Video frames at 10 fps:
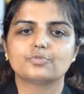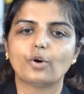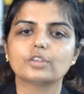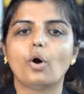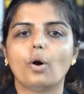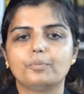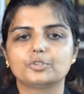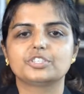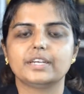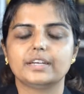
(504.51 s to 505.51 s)
for the
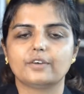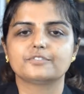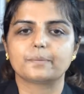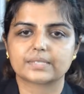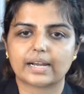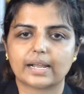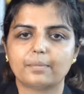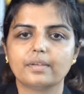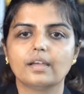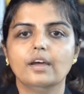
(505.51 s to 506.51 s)
opportunity of subscribing